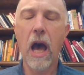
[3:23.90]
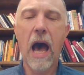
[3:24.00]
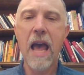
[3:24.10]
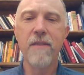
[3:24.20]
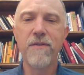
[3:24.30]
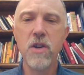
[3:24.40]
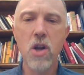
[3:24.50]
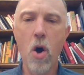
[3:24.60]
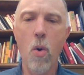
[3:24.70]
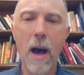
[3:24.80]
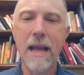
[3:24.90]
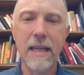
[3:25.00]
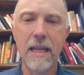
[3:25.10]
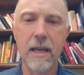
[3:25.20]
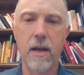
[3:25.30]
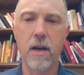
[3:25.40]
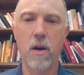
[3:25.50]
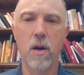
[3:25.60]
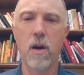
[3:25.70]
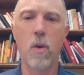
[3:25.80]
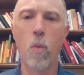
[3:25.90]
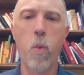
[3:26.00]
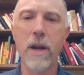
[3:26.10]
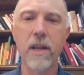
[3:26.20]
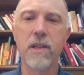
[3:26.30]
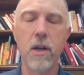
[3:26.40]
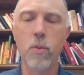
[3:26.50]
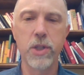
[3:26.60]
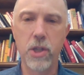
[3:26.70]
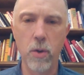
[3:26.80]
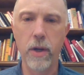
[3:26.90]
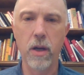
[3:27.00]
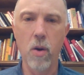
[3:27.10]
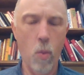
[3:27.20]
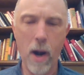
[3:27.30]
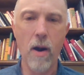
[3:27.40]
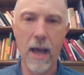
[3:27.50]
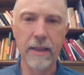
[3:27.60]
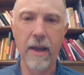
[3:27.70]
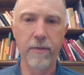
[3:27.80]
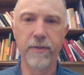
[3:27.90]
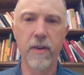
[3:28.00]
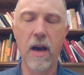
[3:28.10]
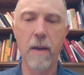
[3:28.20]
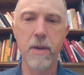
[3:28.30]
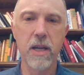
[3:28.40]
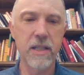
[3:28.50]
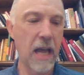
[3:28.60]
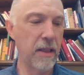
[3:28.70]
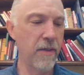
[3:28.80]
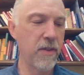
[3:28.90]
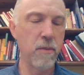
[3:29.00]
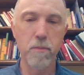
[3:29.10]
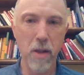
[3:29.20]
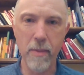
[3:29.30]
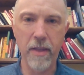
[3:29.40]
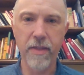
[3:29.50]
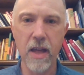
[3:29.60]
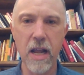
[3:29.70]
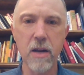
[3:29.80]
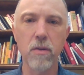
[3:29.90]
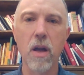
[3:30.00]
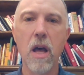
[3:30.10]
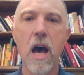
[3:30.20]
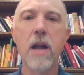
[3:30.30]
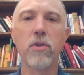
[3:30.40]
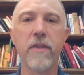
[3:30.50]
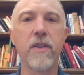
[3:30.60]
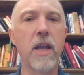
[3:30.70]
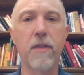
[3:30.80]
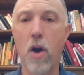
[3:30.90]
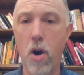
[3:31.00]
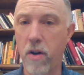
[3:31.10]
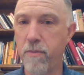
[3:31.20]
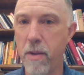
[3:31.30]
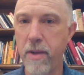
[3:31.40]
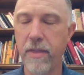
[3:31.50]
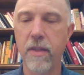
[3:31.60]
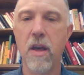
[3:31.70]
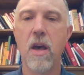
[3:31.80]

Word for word: I have no idea what a deer was doing where I live uh, because I live in Plymouth and I don't I don't live in like the heart of Plymouth.